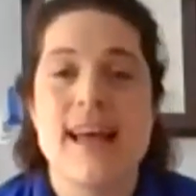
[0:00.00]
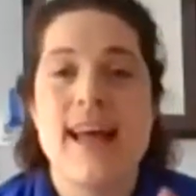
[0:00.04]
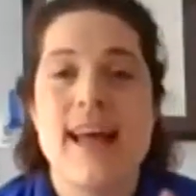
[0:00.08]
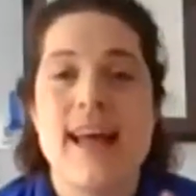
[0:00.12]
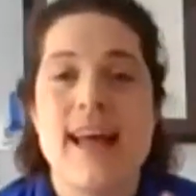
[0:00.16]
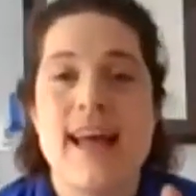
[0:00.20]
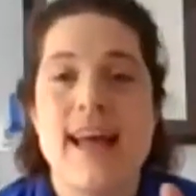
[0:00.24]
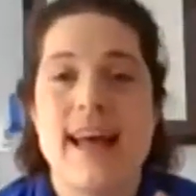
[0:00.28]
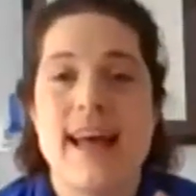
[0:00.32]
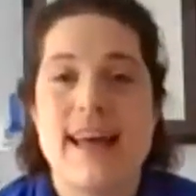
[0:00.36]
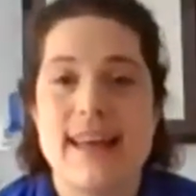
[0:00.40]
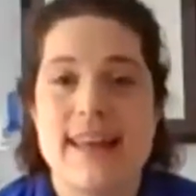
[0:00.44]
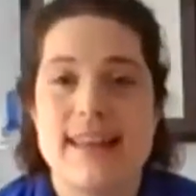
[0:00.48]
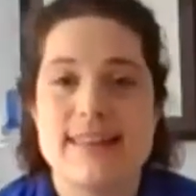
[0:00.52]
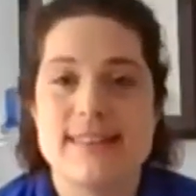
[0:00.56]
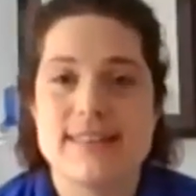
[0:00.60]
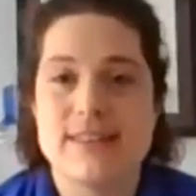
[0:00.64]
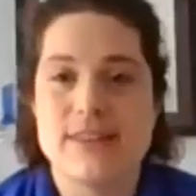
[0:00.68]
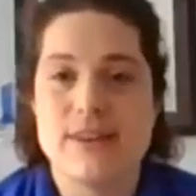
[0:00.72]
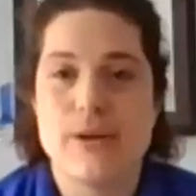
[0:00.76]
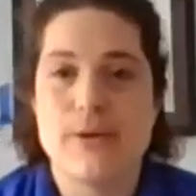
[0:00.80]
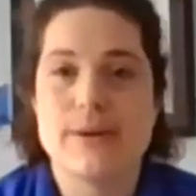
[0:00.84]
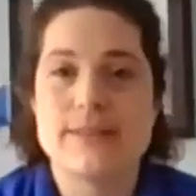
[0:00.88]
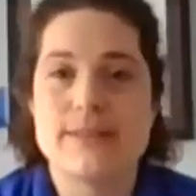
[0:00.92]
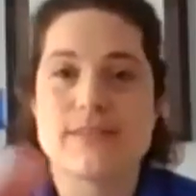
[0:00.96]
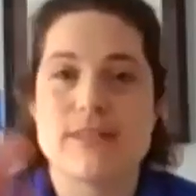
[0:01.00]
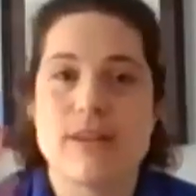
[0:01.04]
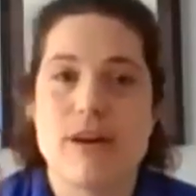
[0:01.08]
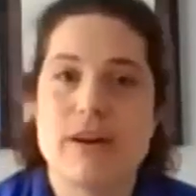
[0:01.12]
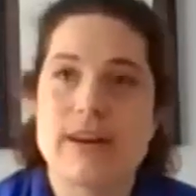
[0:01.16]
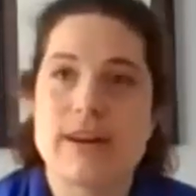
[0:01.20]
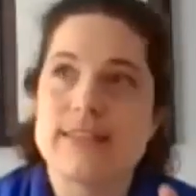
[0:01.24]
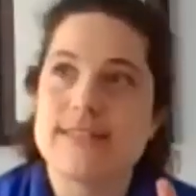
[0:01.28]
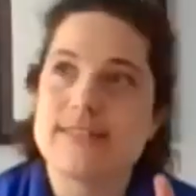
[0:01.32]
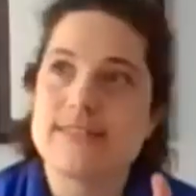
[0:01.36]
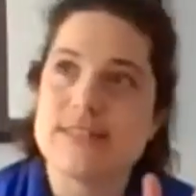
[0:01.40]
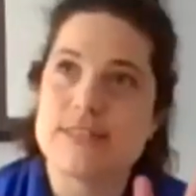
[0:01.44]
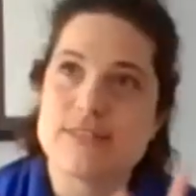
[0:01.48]
And you know, as
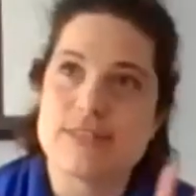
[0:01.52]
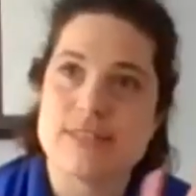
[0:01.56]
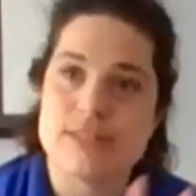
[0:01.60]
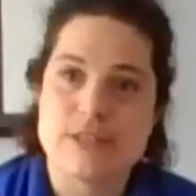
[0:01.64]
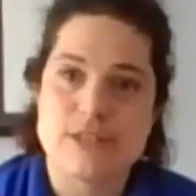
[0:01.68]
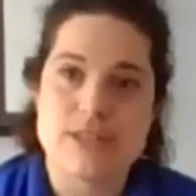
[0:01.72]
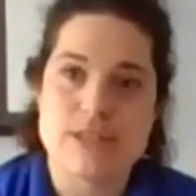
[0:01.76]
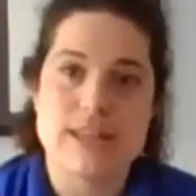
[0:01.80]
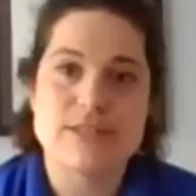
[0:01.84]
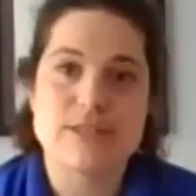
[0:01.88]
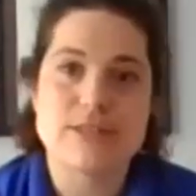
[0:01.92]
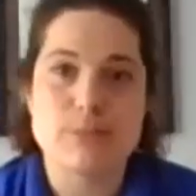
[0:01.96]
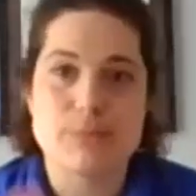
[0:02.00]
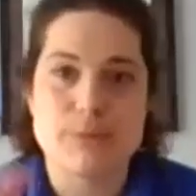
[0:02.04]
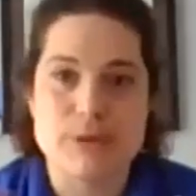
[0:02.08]
long as there's a gentle